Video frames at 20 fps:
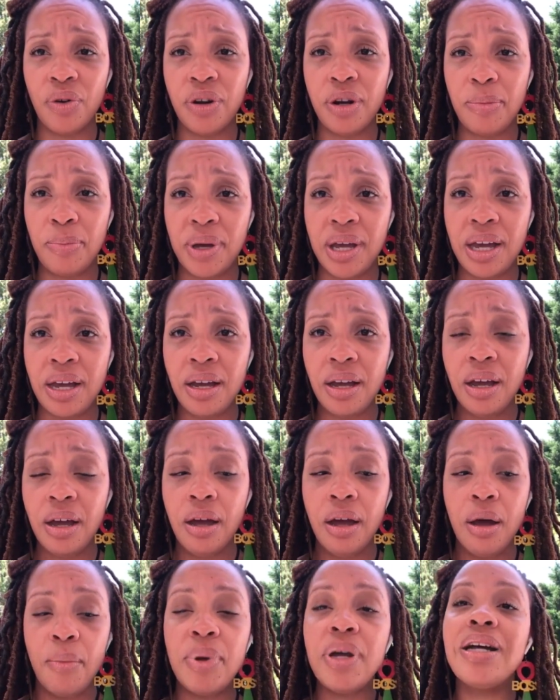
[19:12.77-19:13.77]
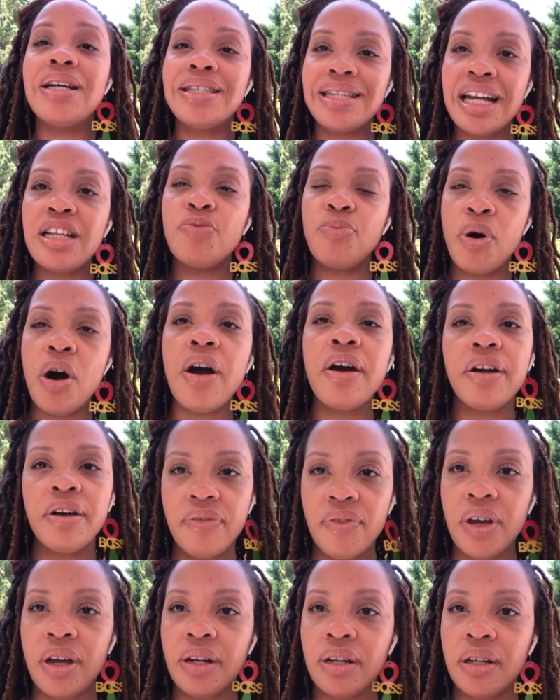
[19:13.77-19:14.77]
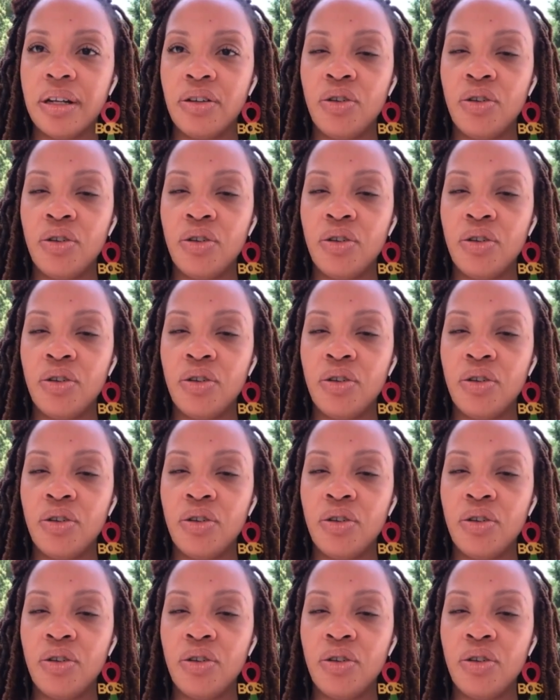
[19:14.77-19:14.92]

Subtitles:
going to be, because that's part of it.